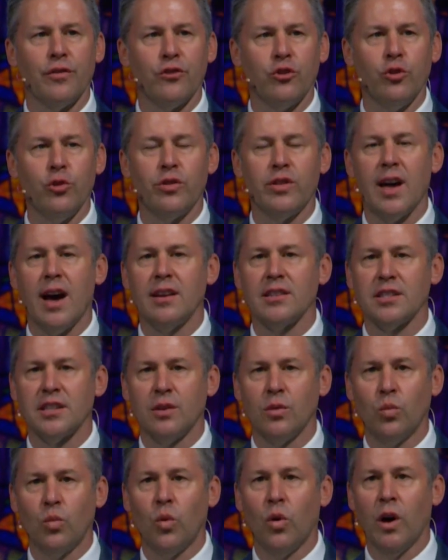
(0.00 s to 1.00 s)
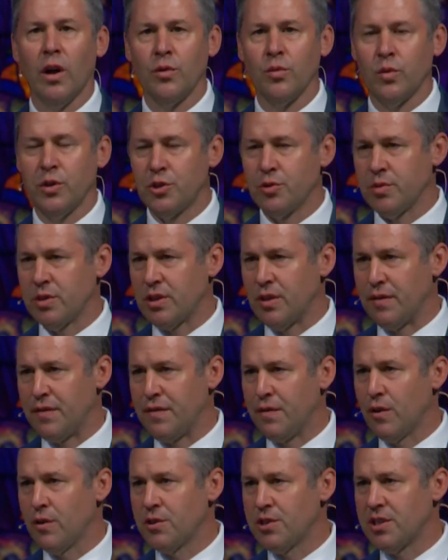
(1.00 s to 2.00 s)
2001, which was the
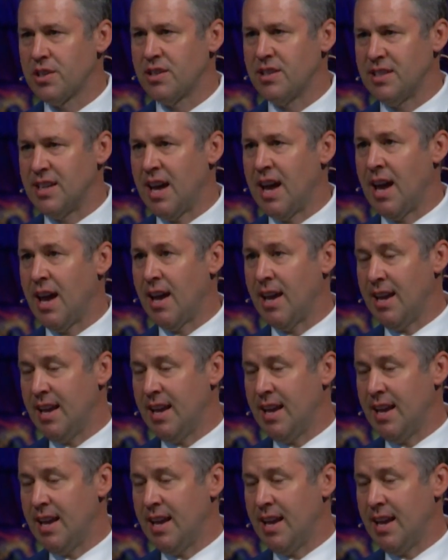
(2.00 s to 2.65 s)
first day,